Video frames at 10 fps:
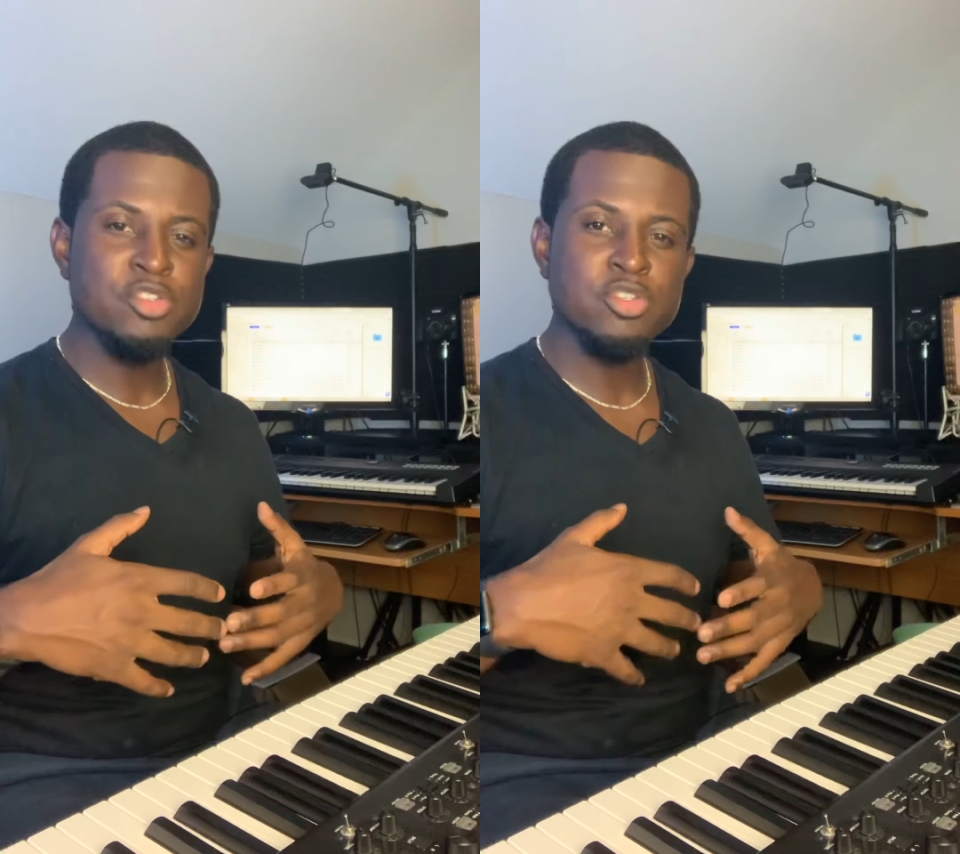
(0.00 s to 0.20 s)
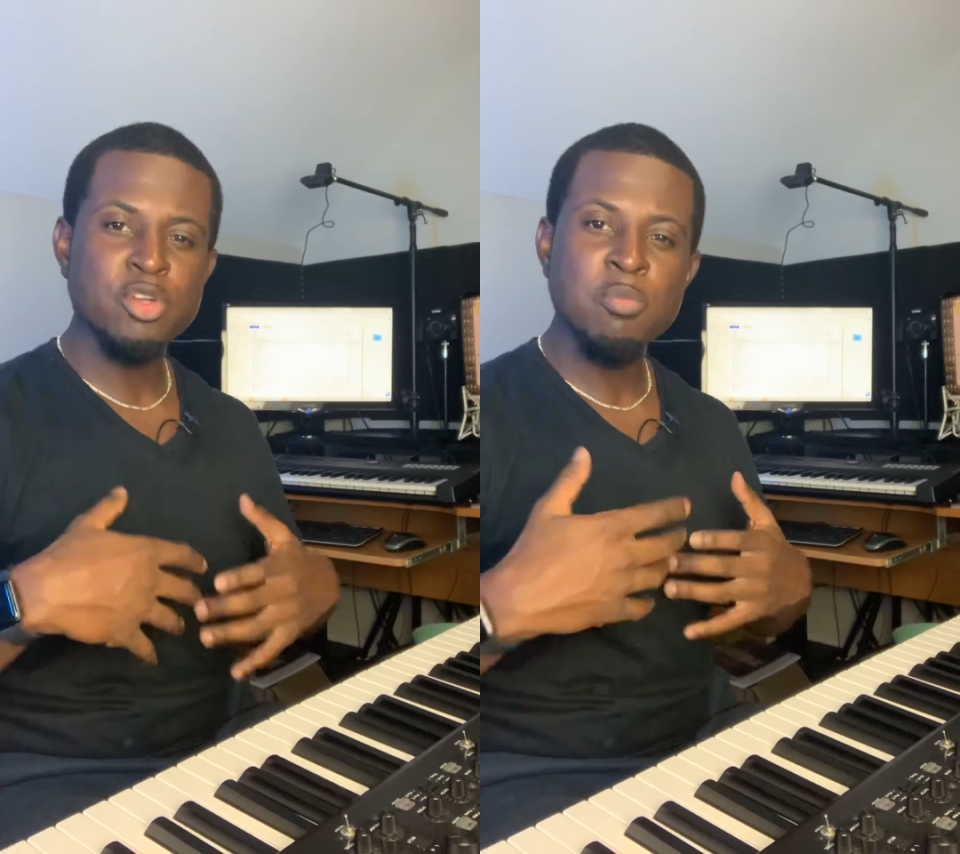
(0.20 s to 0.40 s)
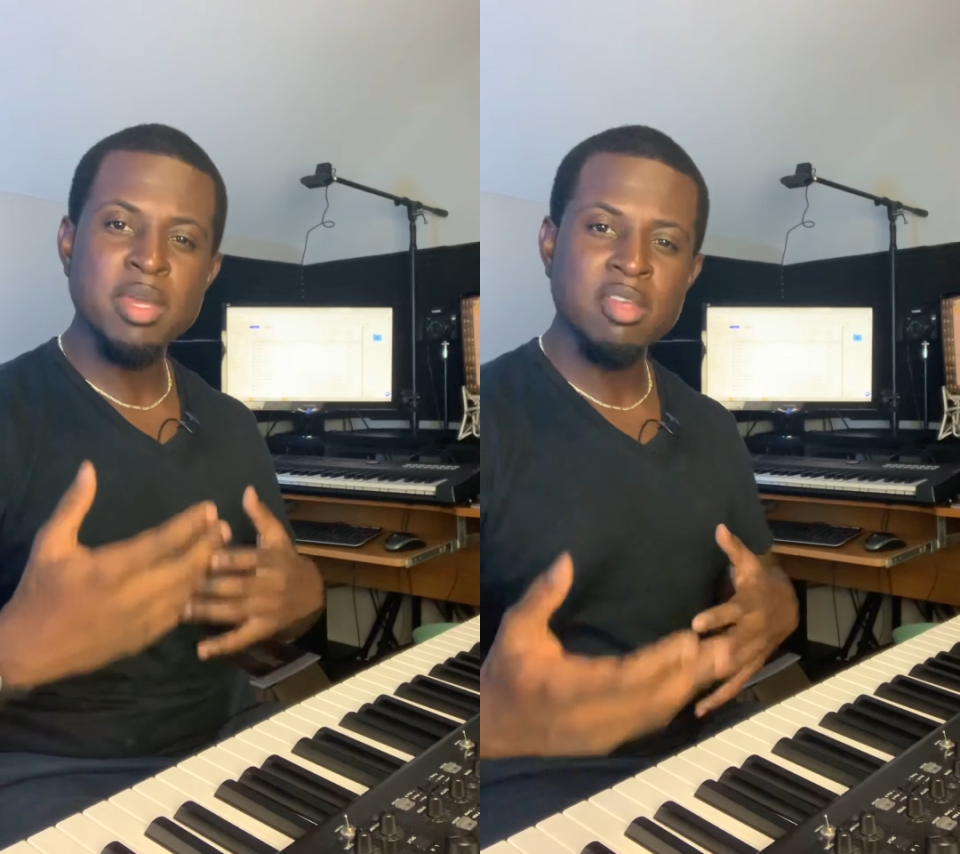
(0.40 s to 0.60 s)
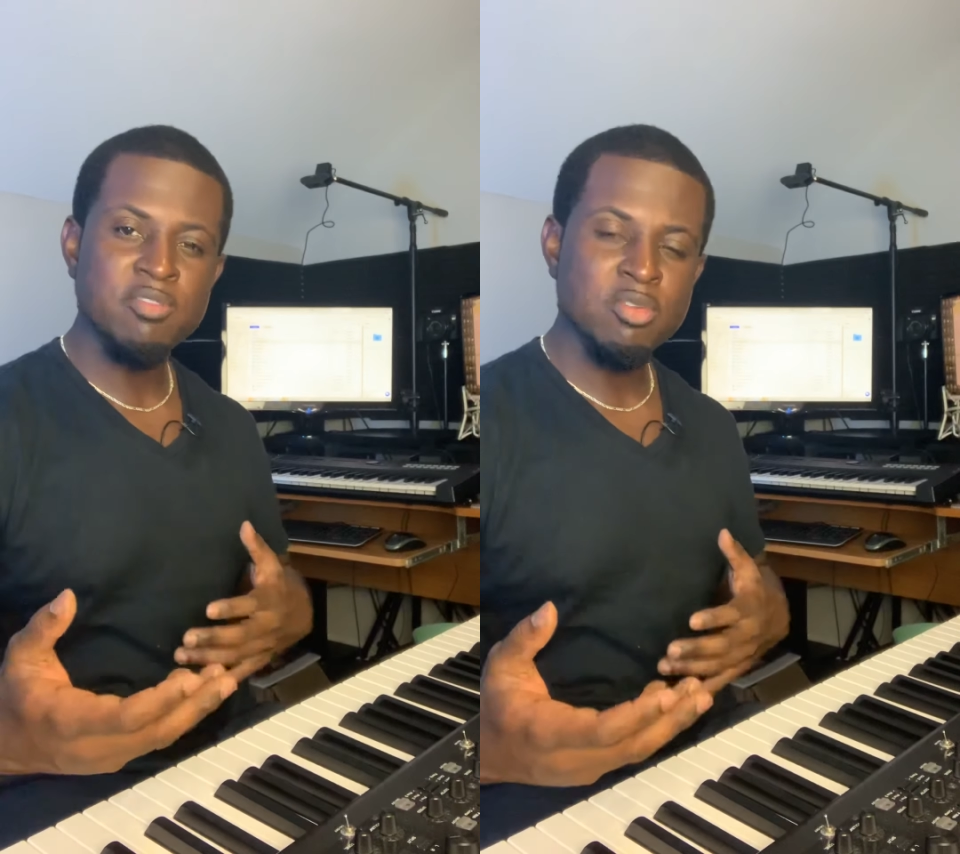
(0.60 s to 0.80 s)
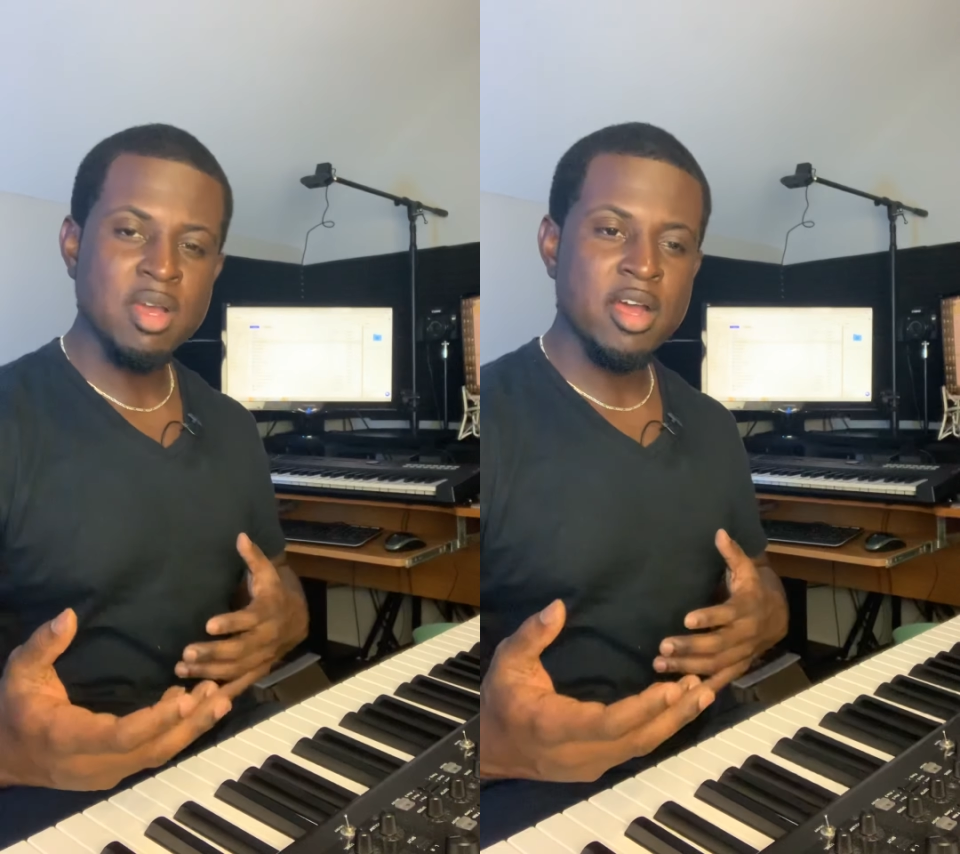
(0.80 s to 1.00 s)
so many
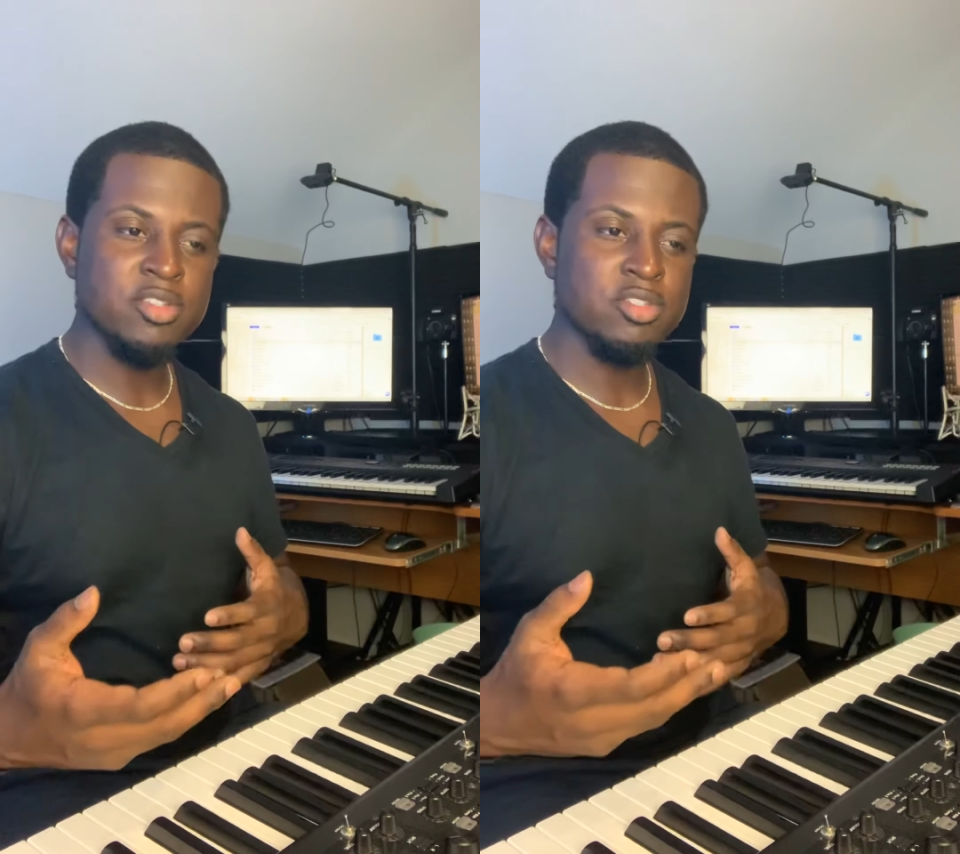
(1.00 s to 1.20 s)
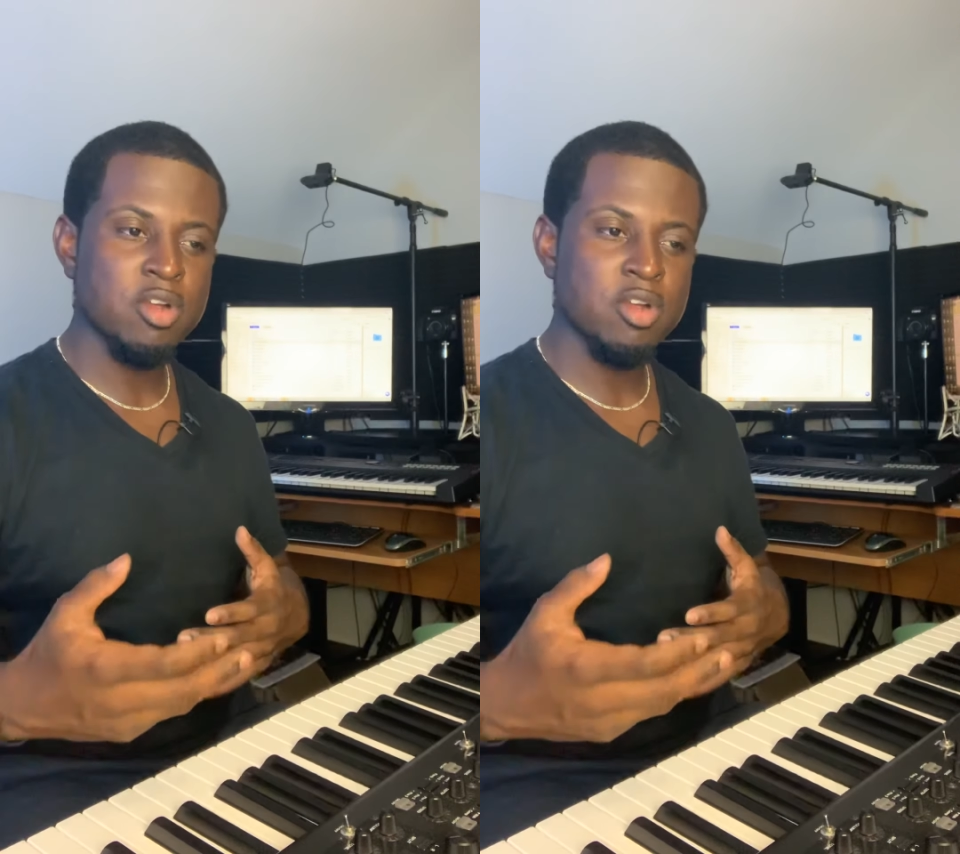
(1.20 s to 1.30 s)
of you guys